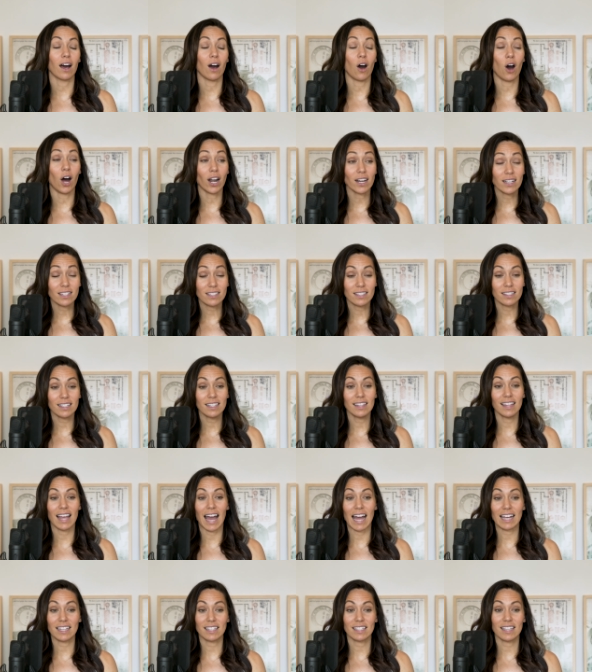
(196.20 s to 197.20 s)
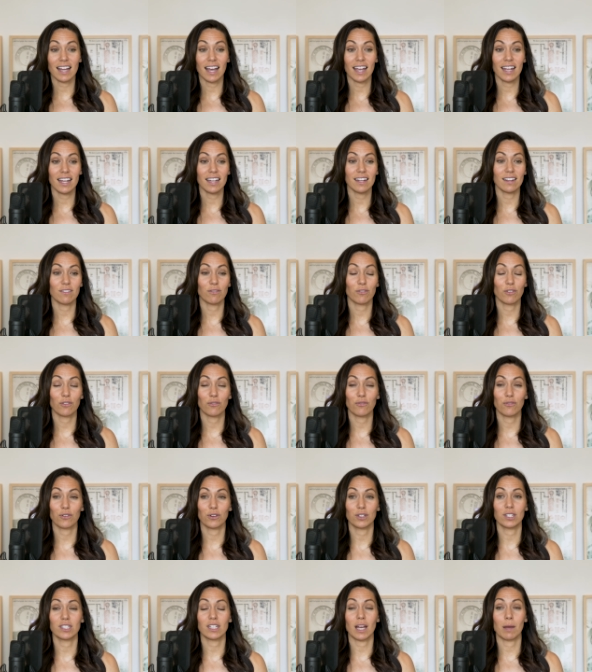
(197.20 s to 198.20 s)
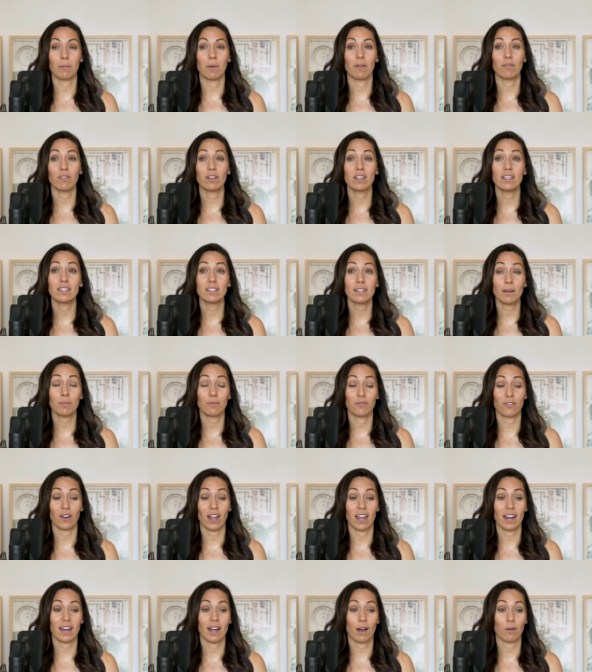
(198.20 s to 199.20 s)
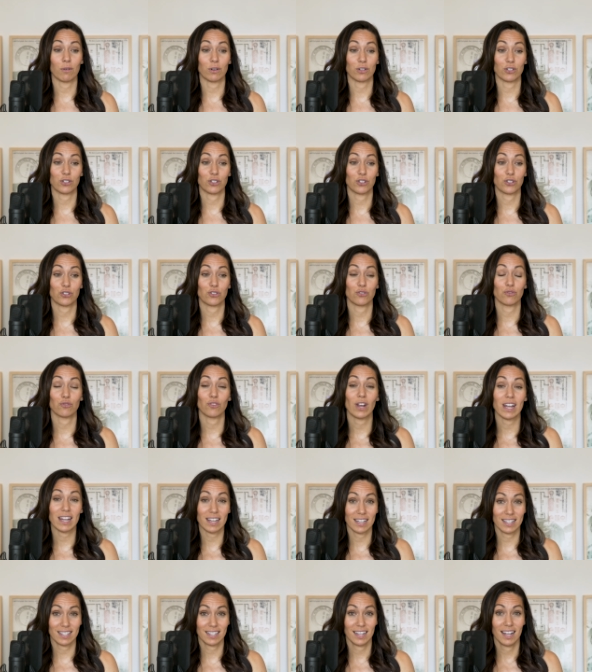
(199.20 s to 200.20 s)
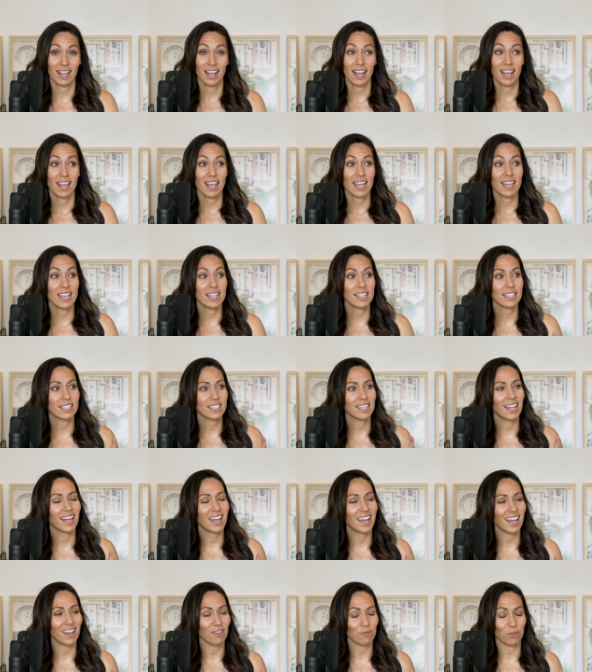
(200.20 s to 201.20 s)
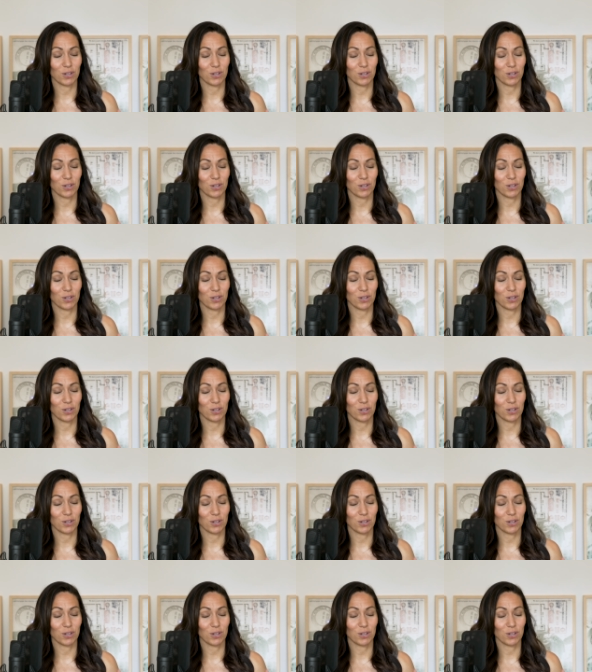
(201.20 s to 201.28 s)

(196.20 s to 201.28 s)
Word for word: honestly, last night for the first time ever, he slept for eight hours straight. He slept,